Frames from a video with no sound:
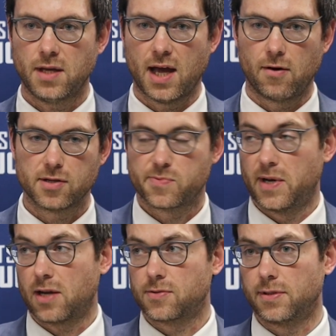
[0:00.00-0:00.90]
Yeah, well, it's been
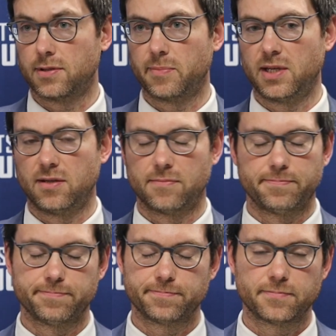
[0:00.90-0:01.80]
excellent. I mean,
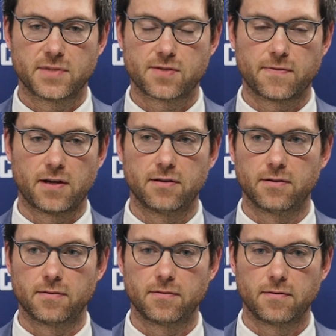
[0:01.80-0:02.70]
it's fun
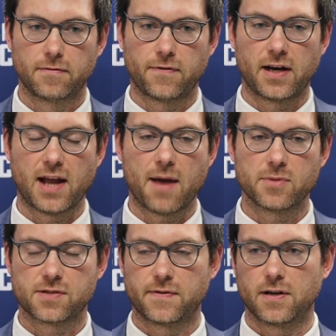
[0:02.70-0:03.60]

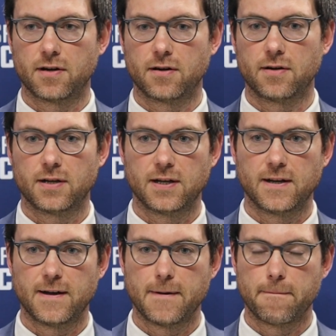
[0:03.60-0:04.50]
atmosphere.
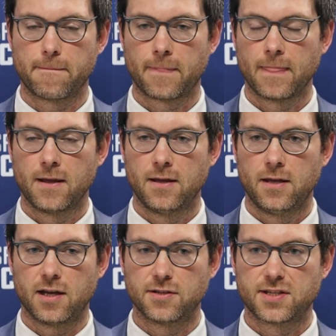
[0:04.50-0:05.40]

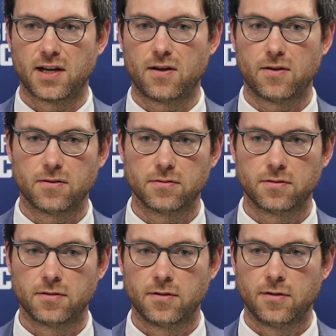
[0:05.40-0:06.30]
You can tell.
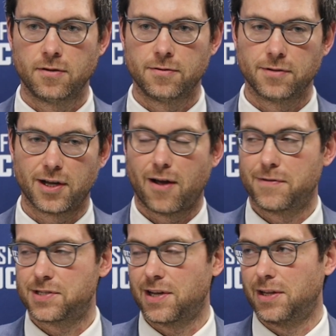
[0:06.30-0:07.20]
Like,
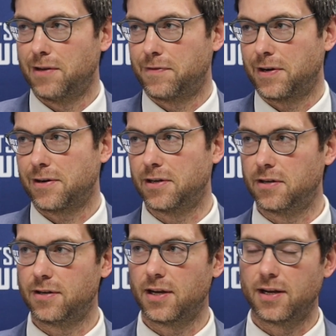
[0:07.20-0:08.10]
obviously I live here,
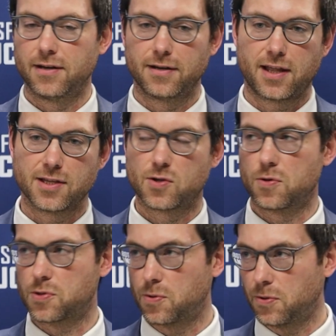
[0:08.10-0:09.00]
and the kids go
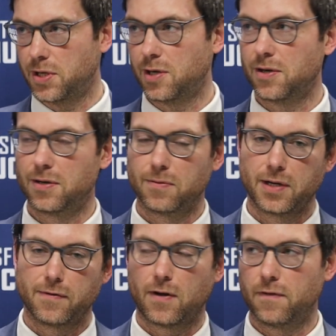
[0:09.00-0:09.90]
to school here and
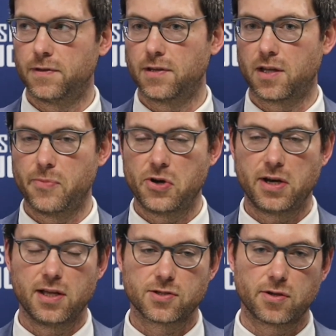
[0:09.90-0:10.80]
involved in the
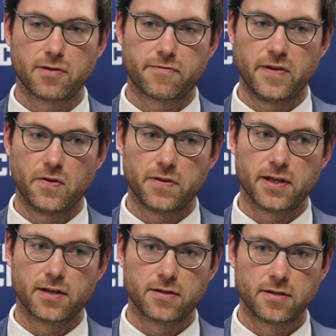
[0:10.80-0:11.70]
community, and so you feel
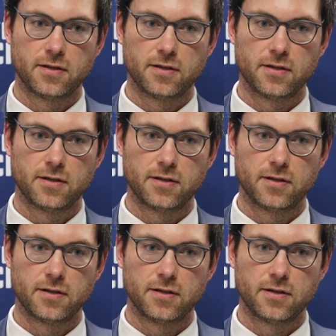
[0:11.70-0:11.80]
the